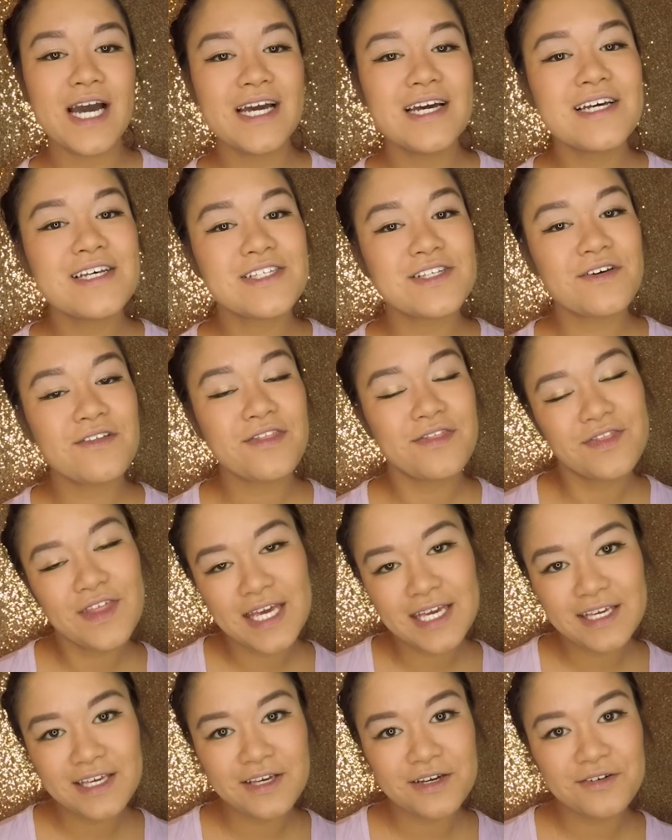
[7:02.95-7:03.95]
So
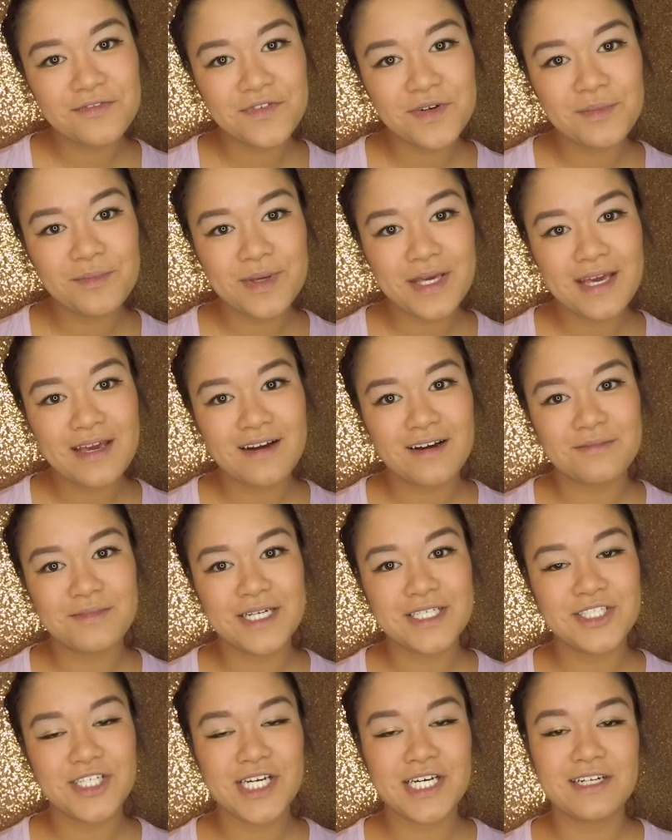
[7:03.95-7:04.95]
thank you for being on my
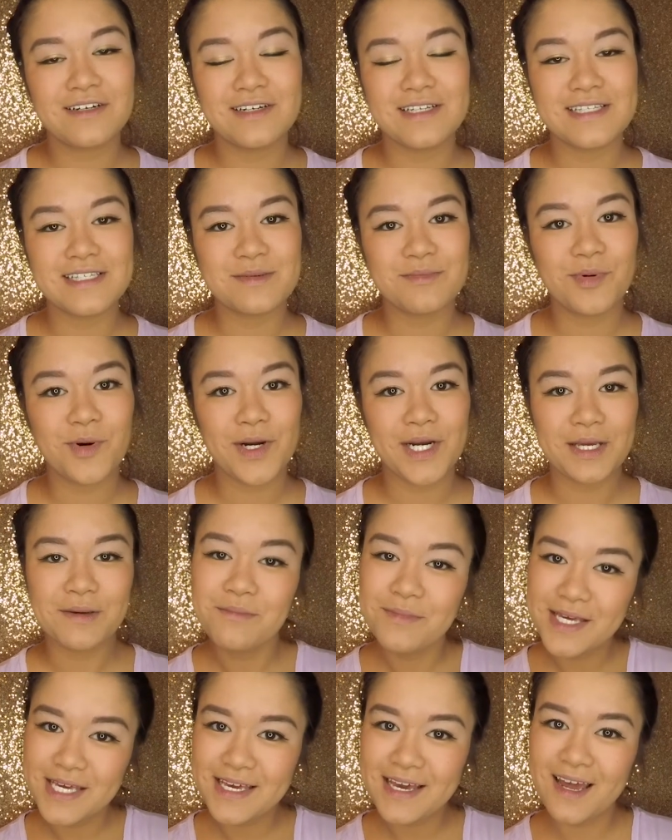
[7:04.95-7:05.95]
channel and supporting
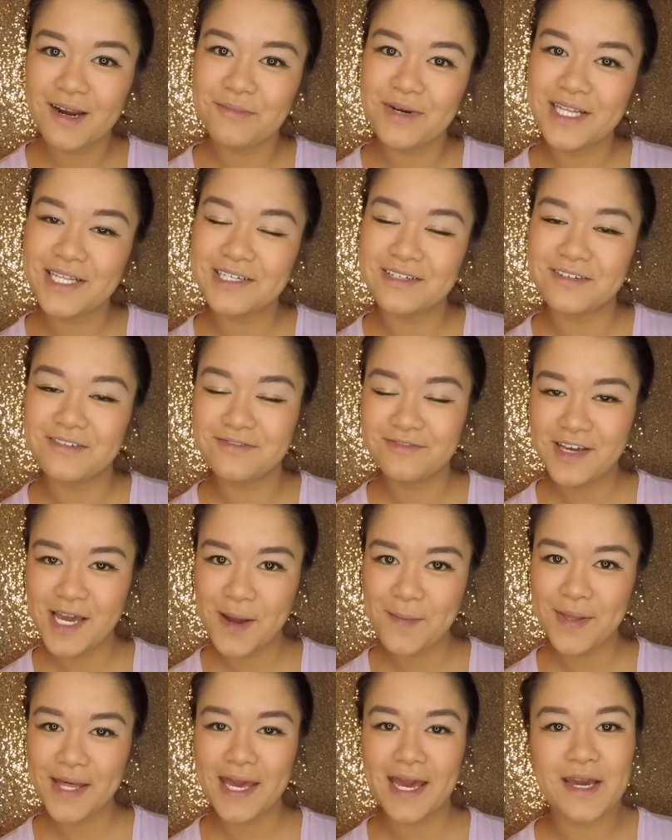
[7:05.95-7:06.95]
me and my little
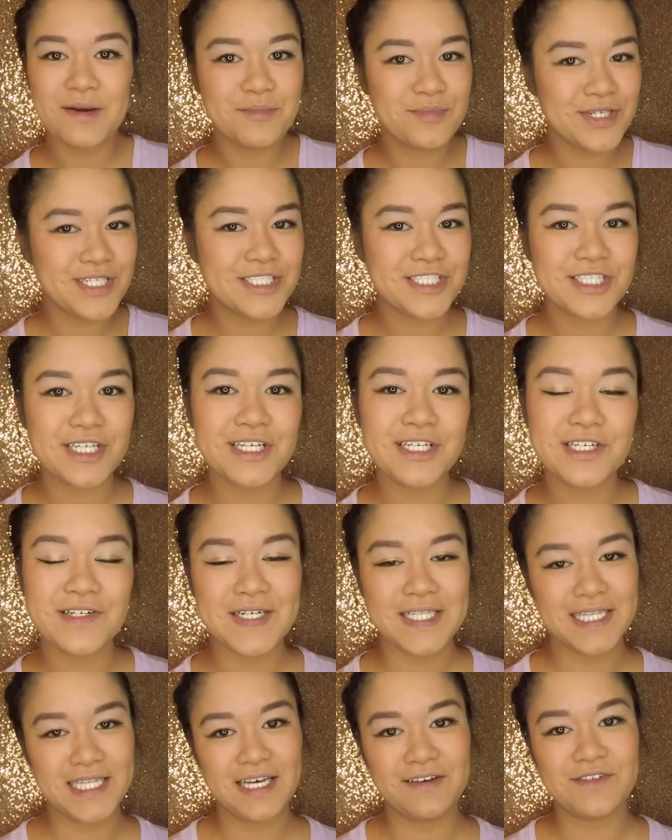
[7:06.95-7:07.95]
family. I appreciate you
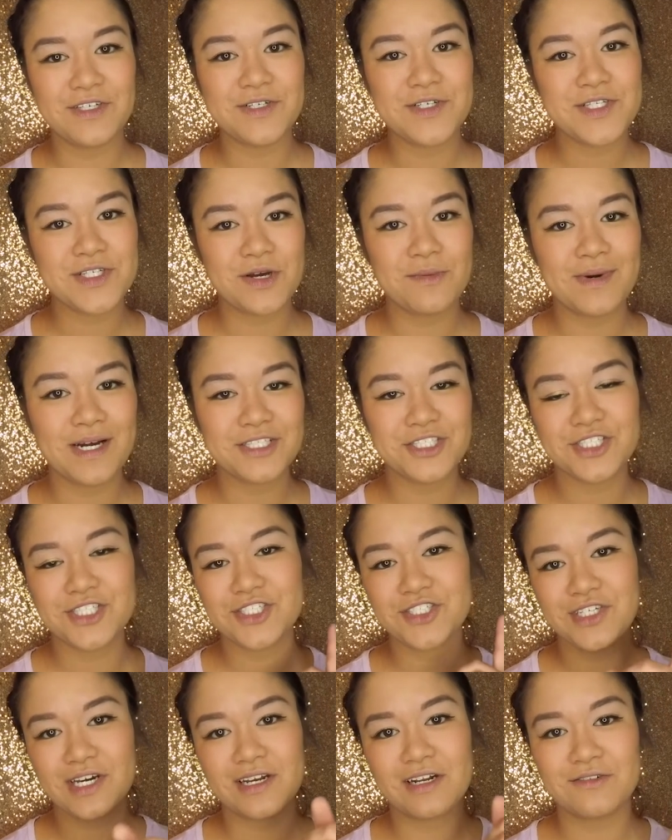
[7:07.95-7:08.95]
and love you so much.
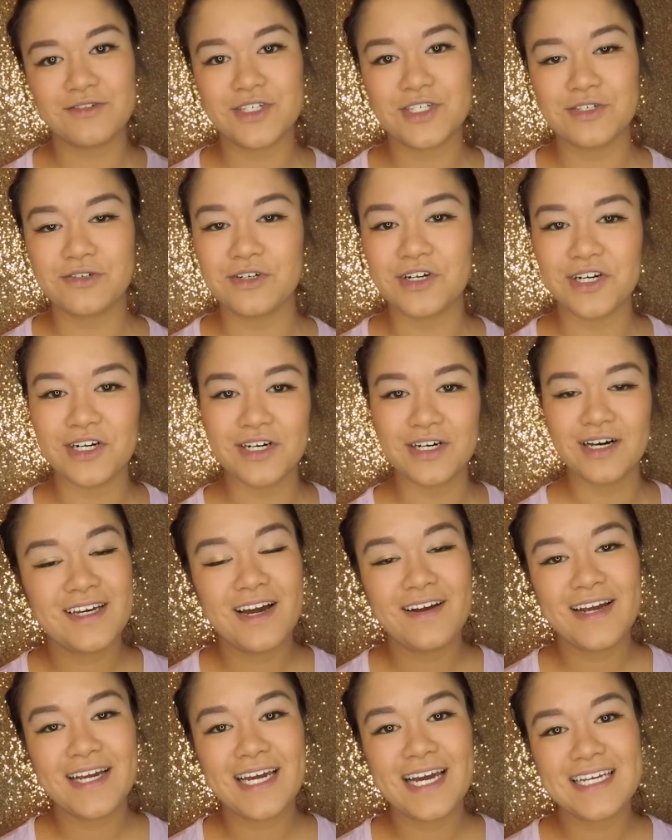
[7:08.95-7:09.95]
Shout out to you, girl. All
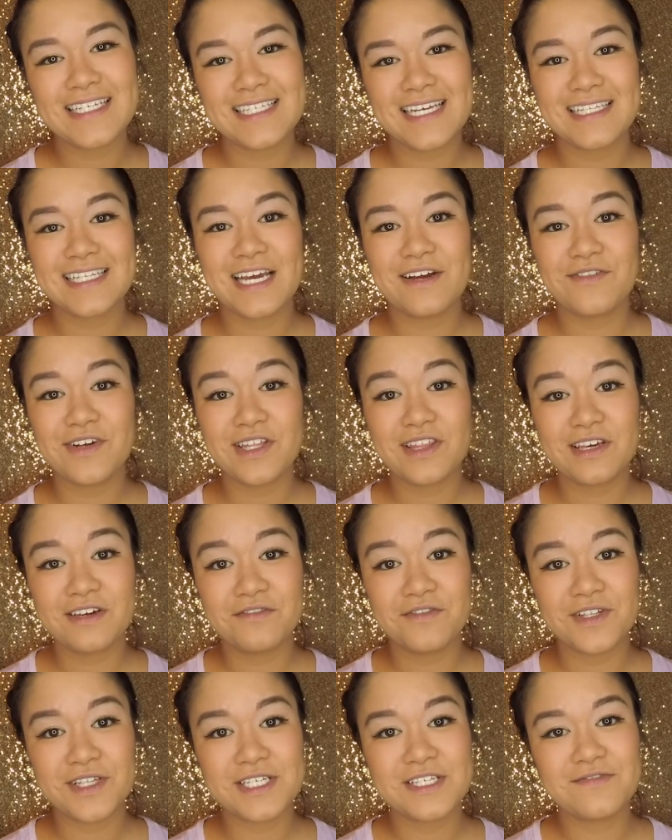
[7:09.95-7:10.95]
right, guys, that's everything
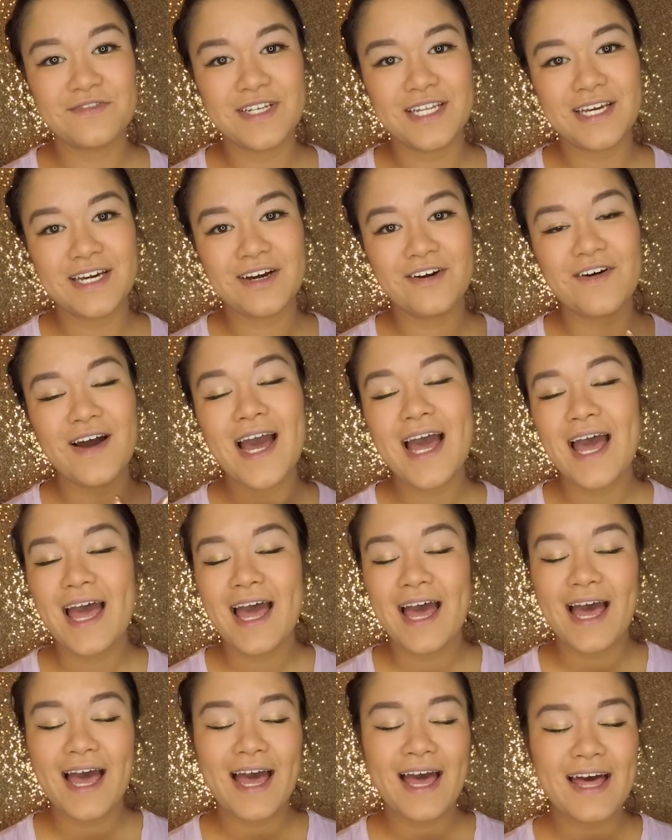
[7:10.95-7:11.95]
for this video.
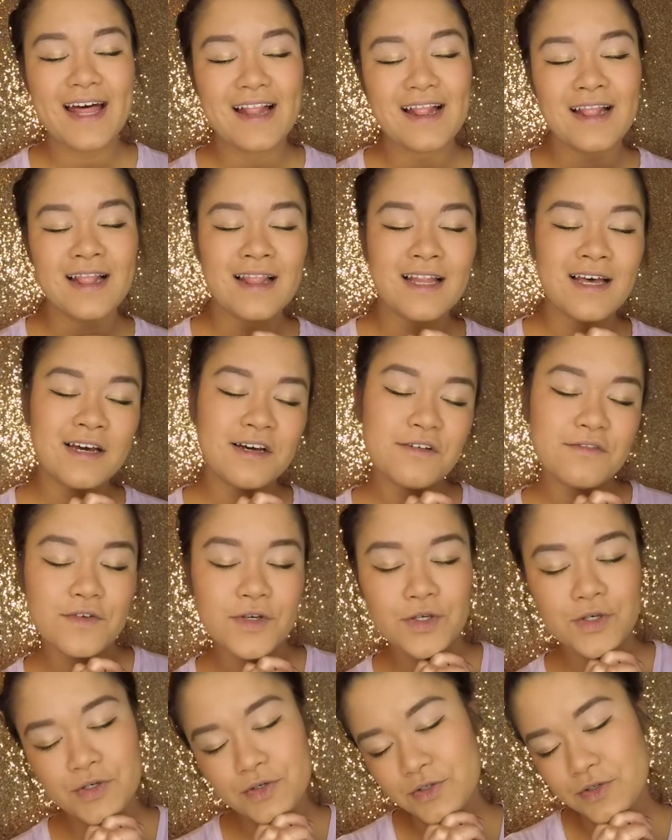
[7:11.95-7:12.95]
I love
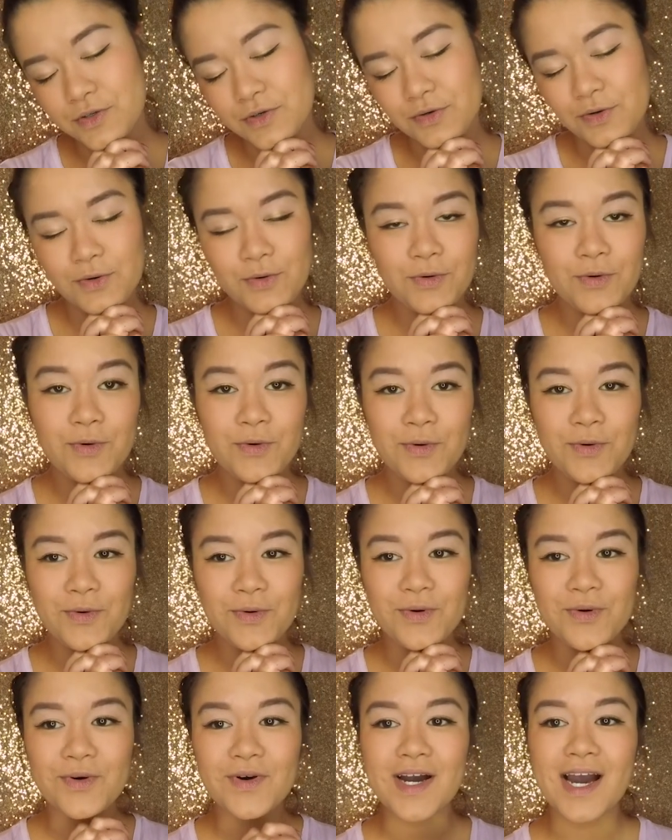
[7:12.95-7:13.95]

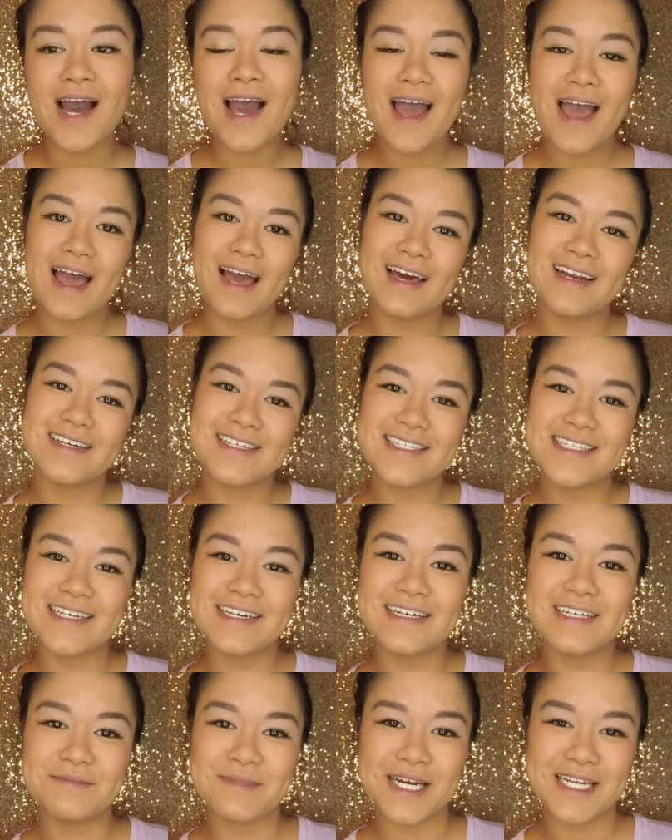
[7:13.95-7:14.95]
you, and I'll see you
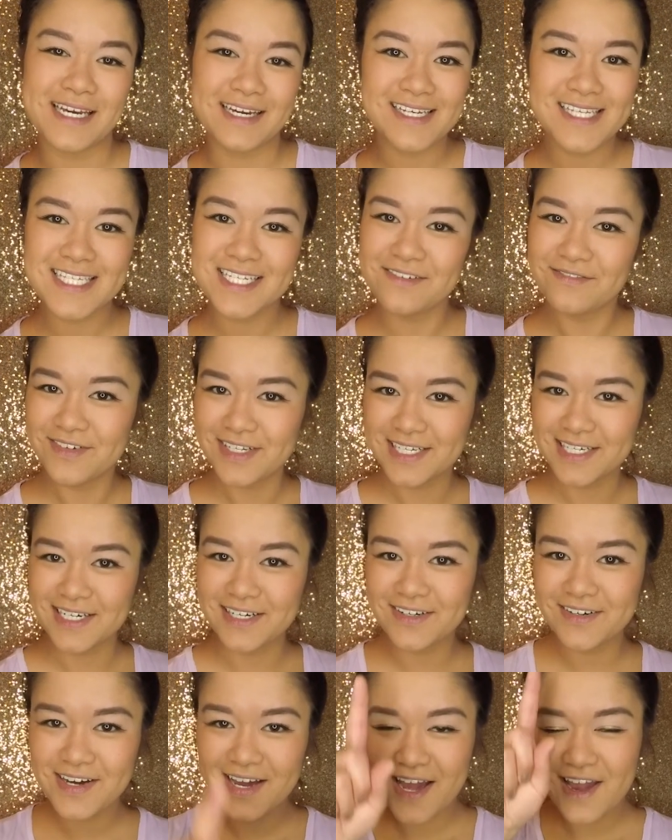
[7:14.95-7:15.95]
in my next video.
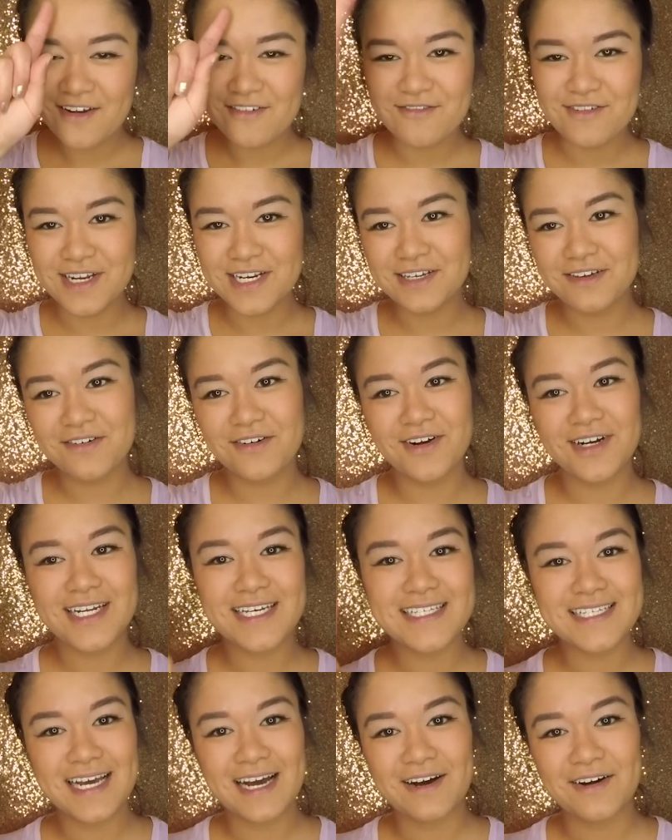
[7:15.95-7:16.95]
Rinacorn is
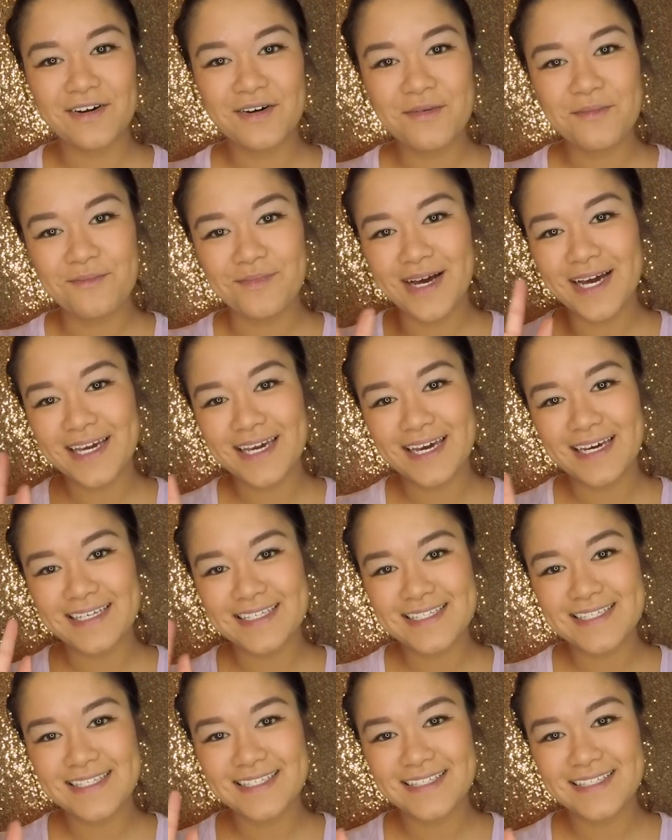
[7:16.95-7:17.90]
out. Bye, guys.